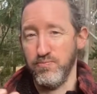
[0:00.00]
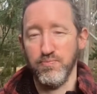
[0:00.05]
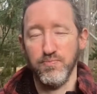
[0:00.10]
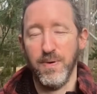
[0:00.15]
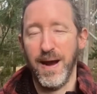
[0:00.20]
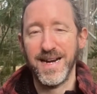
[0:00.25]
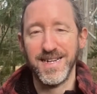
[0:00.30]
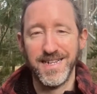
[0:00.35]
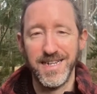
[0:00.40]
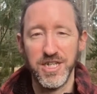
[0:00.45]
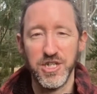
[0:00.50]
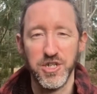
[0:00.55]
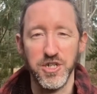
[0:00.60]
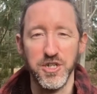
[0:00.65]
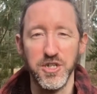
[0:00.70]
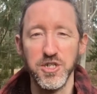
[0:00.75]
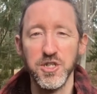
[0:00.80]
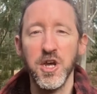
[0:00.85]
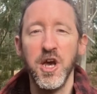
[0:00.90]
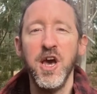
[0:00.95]

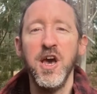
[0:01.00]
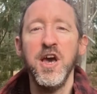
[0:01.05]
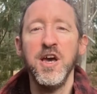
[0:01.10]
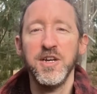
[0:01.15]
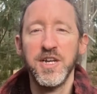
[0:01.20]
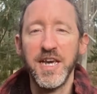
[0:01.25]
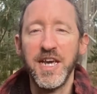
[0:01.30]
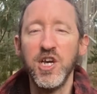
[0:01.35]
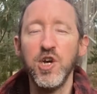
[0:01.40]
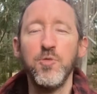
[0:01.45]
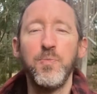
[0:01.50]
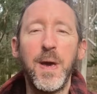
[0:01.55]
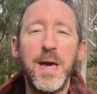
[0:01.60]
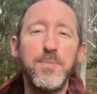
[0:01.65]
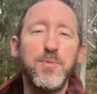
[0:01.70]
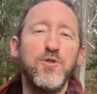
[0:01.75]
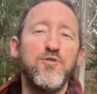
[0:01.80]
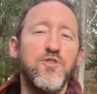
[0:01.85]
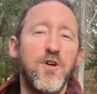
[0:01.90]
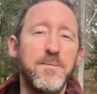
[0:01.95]
practitioners to heal
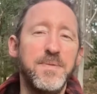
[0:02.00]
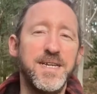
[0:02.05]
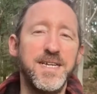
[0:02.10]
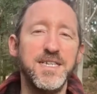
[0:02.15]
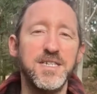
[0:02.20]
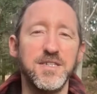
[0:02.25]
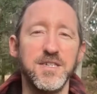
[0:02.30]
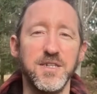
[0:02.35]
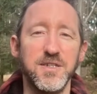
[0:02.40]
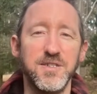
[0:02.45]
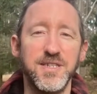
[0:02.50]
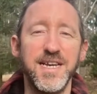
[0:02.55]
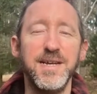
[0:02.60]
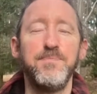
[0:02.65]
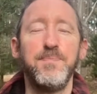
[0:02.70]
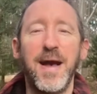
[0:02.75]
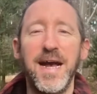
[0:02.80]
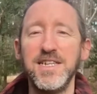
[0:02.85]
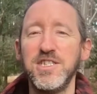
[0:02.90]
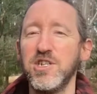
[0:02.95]
people from a distance.
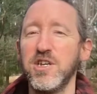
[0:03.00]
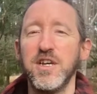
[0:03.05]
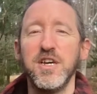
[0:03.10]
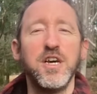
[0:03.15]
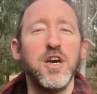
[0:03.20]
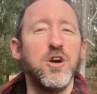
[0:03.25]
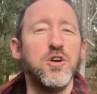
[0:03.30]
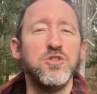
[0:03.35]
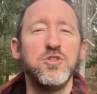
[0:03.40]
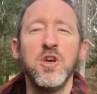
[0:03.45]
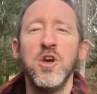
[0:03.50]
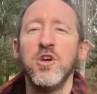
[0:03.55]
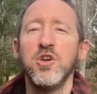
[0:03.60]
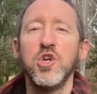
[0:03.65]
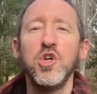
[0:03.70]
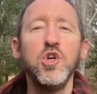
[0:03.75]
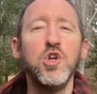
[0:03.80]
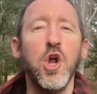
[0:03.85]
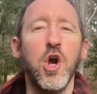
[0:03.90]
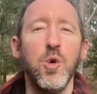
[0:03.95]
It basically goes,
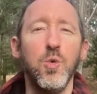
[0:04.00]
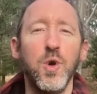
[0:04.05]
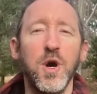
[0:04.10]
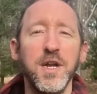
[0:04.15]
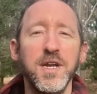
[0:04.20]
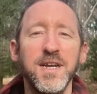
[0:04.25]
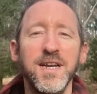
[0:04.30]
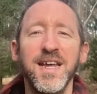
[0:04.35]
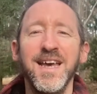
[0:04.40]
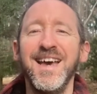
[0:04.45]
you know what?